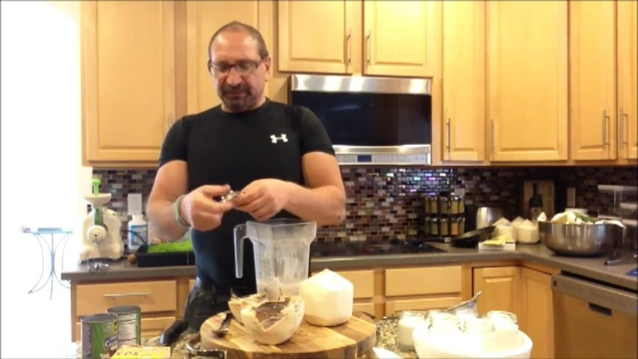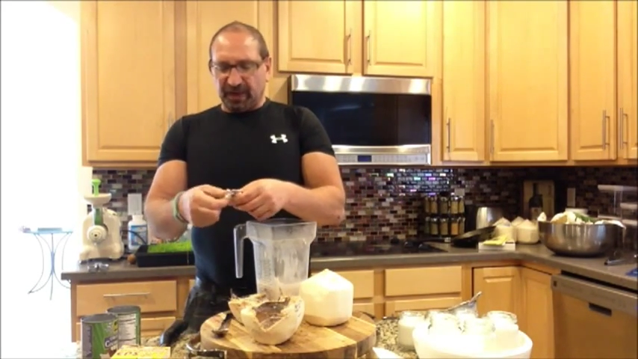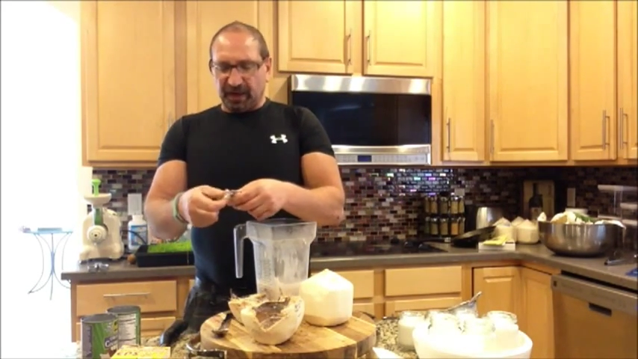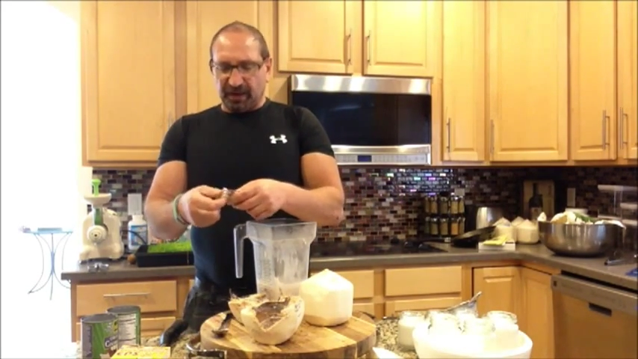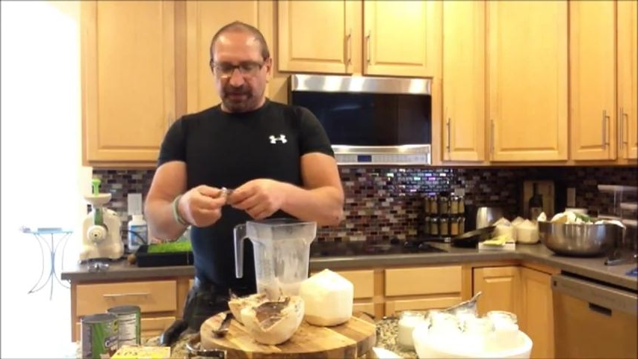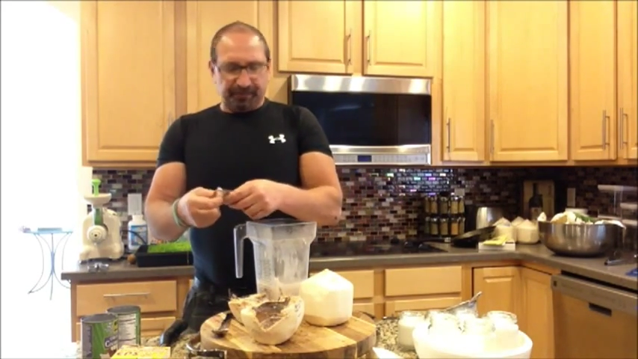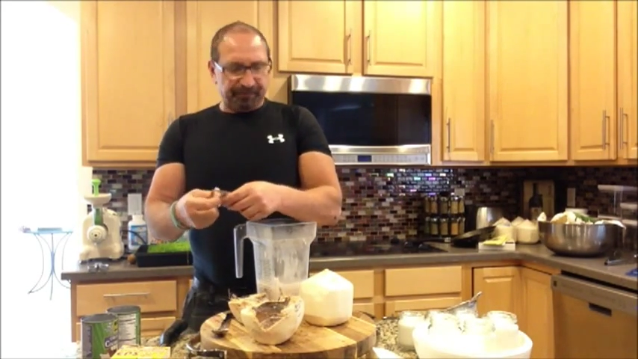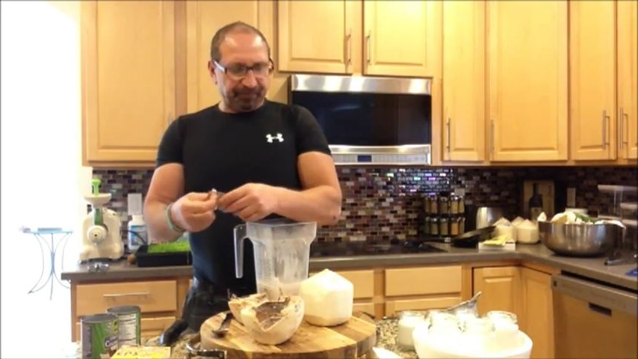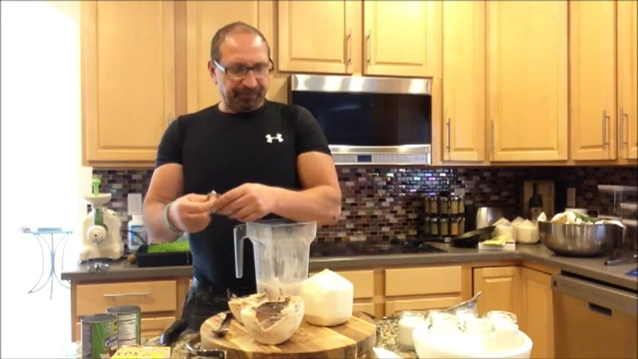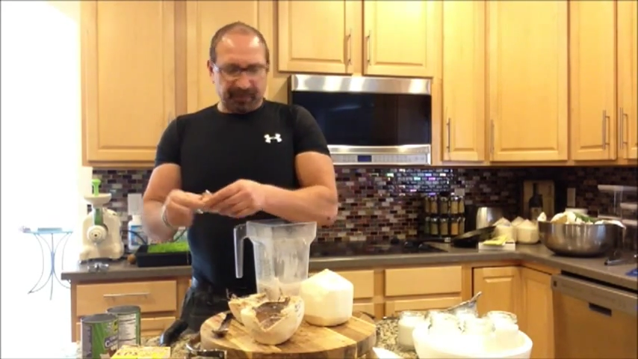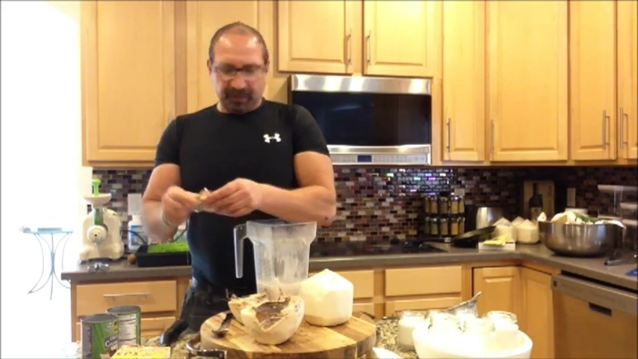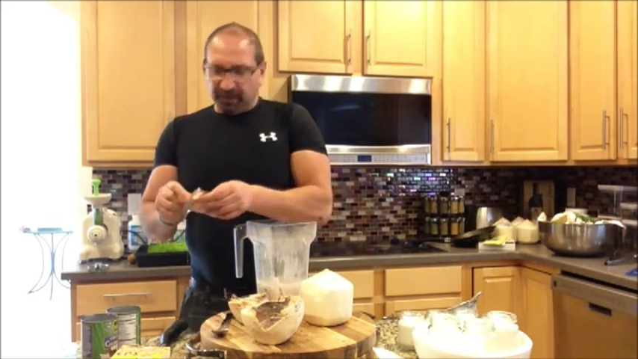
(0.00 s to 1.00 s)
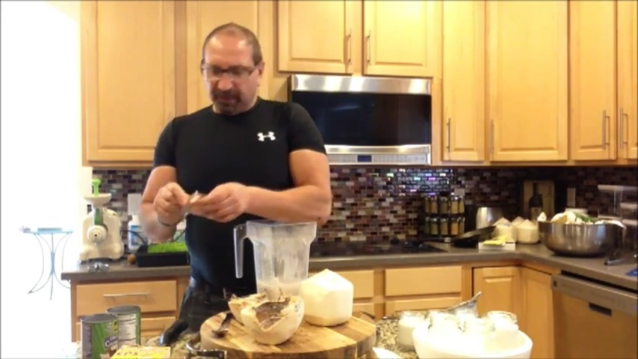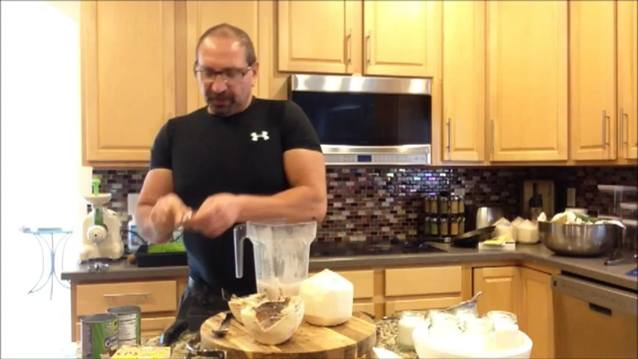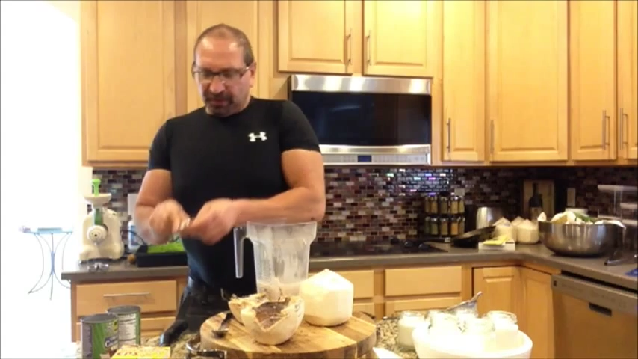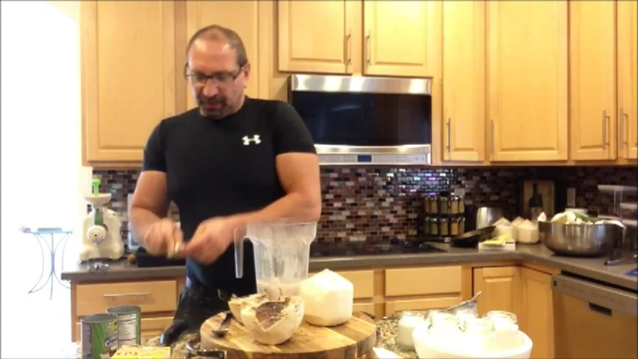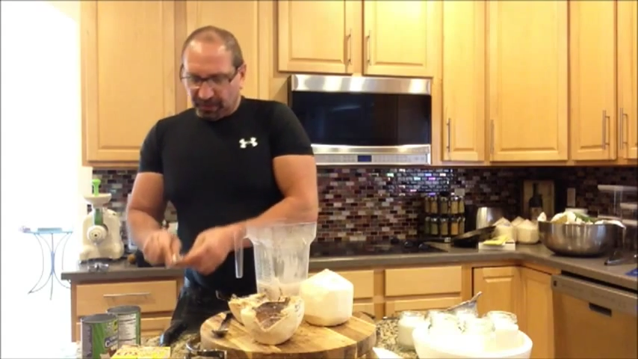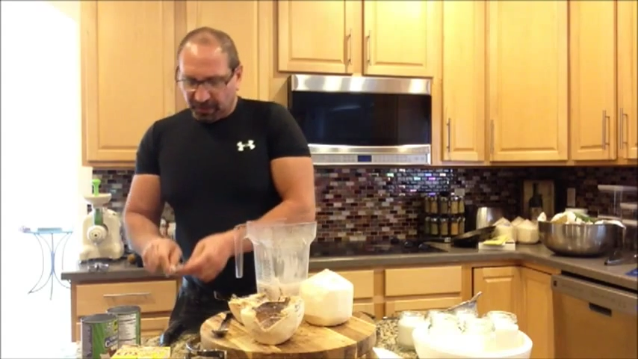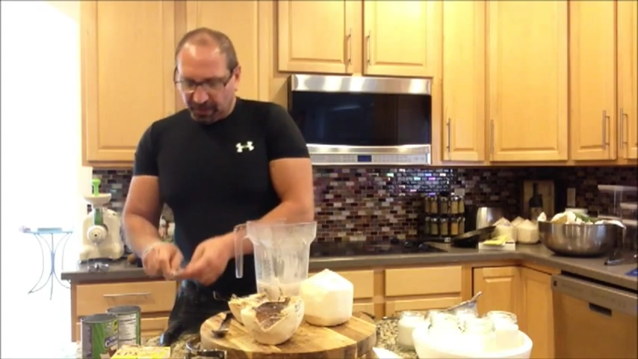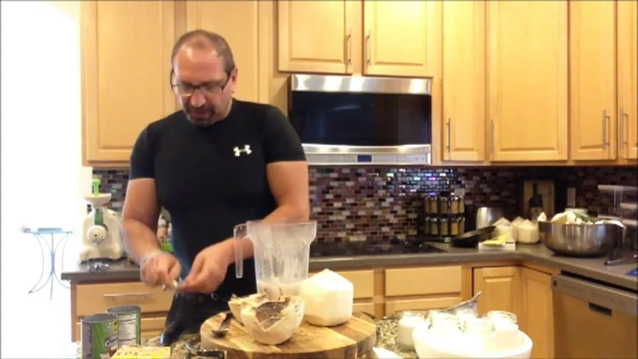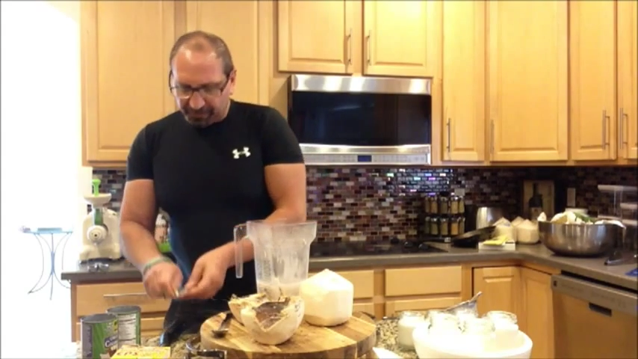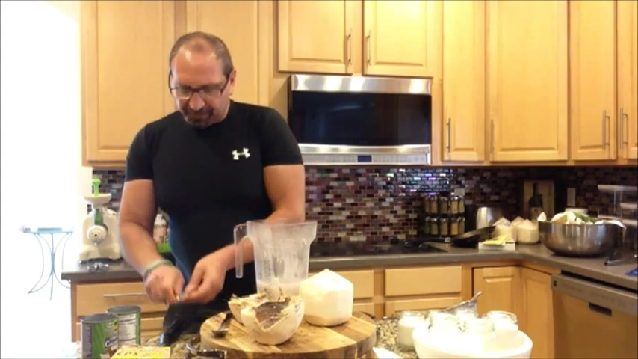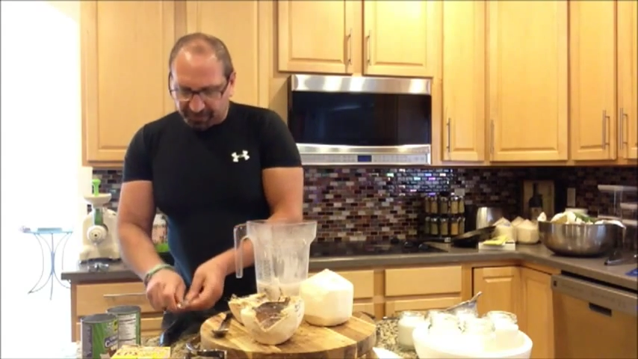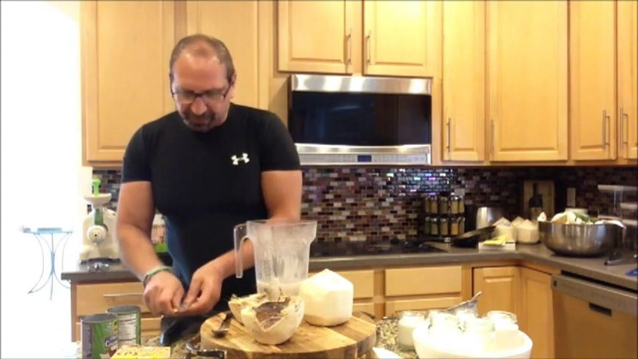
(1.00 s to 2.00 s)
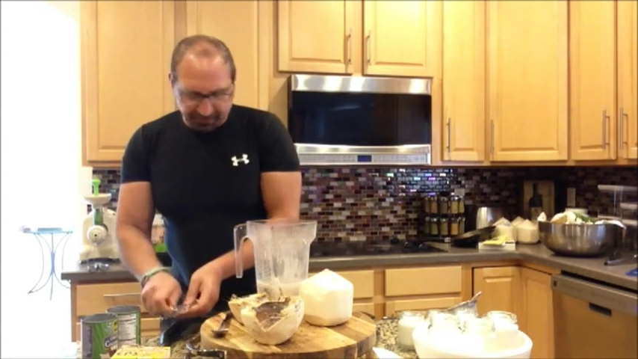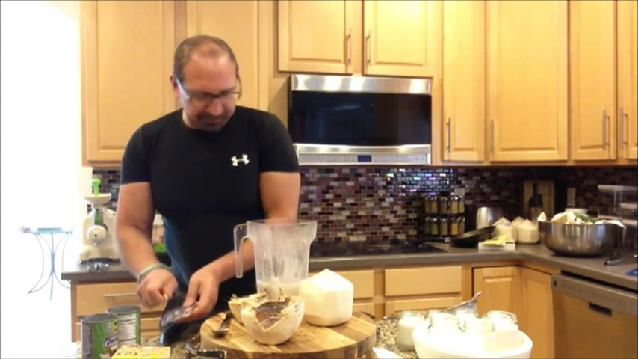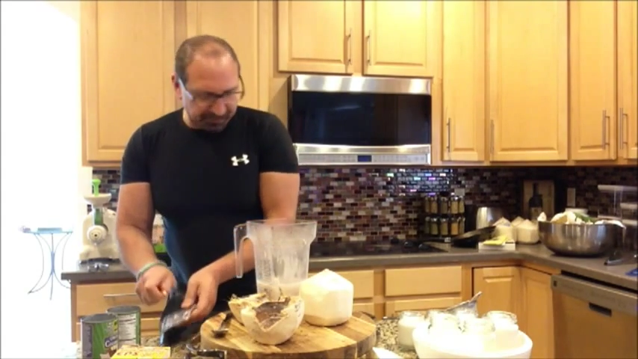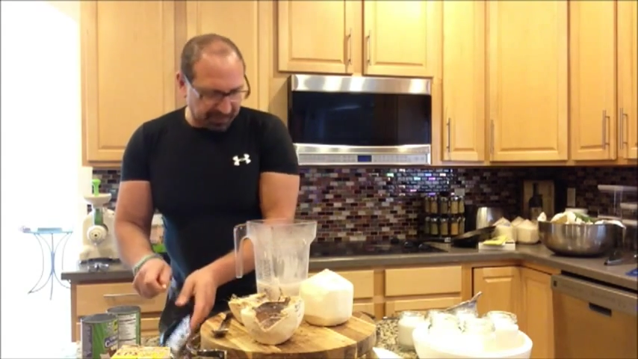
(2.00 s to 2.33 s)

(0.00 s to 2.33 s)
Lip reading: I'm going to,